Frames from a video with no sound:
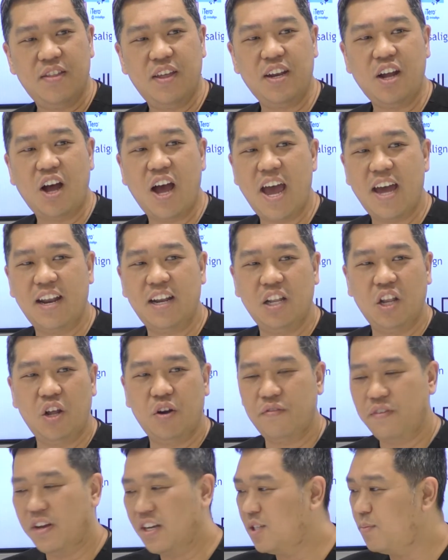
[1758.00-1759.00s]
I had a lot
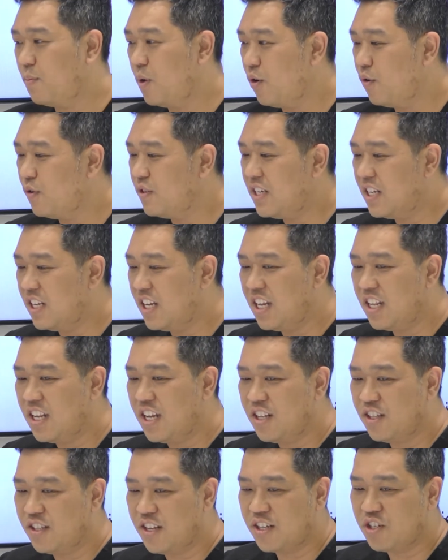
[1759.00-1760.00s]
of experience in
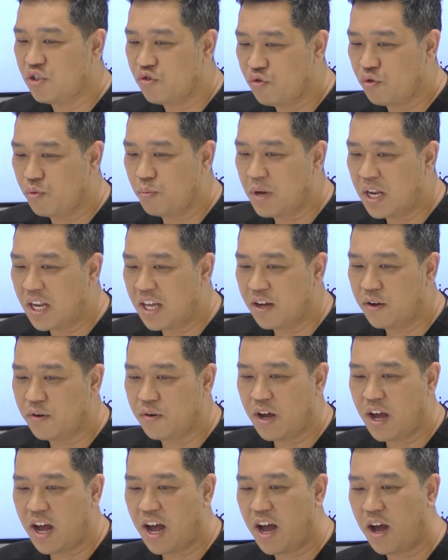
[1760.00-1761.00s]
industrial milling
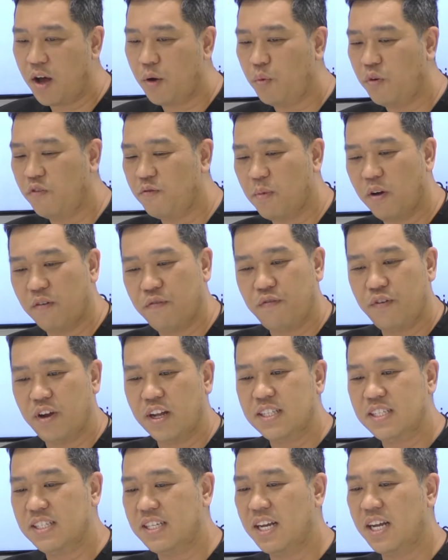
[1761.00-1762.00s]
with my
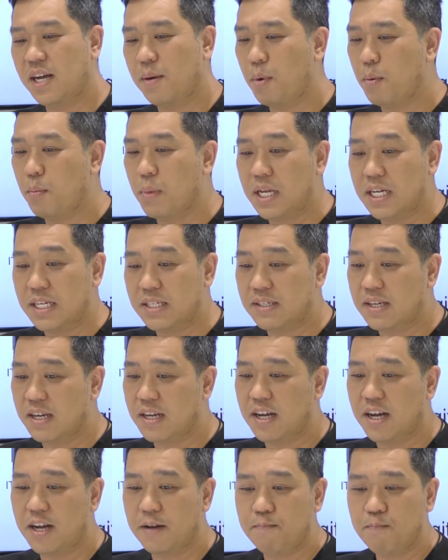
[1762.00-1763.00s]
friends, setting up a milling
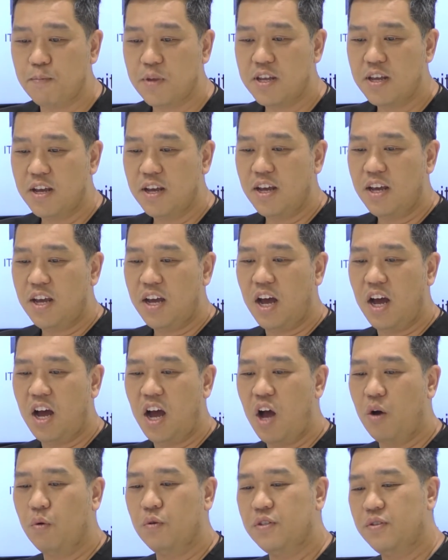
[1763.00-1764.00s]
center.
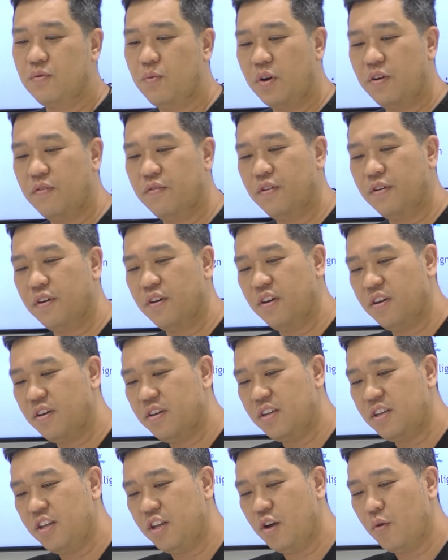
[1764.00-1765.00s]
I was one of the,
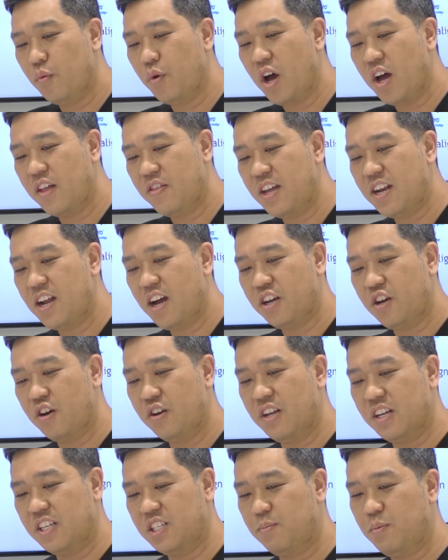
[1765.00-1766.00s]
then I got
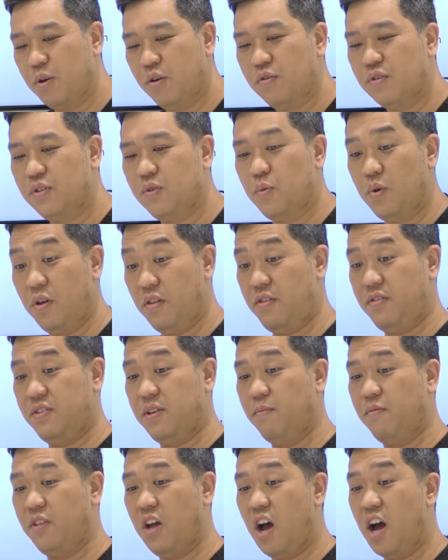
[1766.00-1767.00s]
experience with
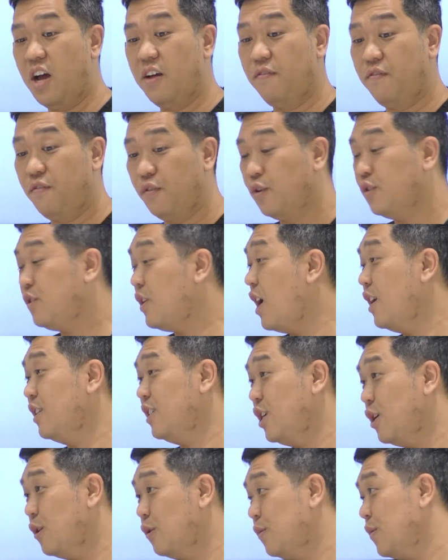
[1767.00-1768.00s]
some of the first
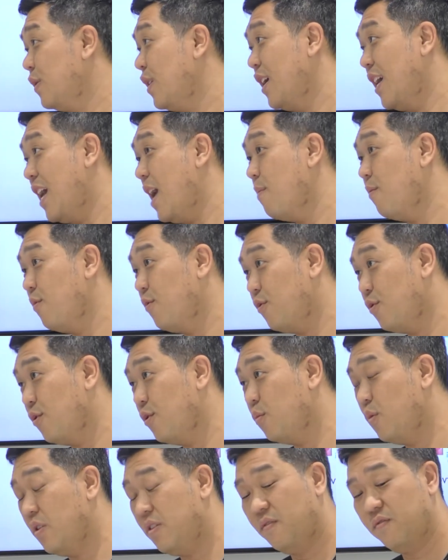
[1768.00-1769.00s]
iTeros when they came through
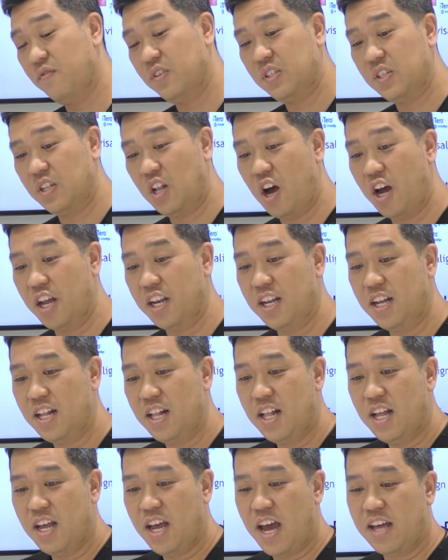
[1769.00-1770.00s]
with Invisalign.
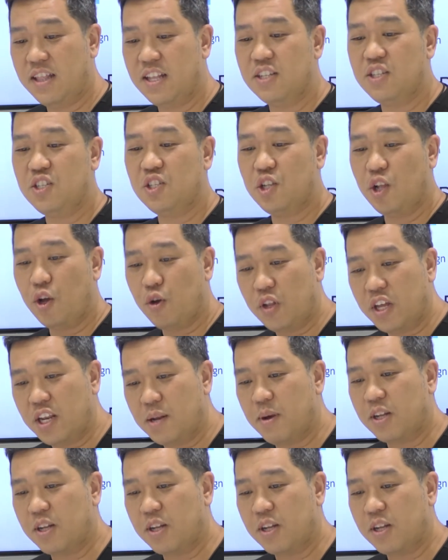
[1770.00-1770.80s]
And then slowly in about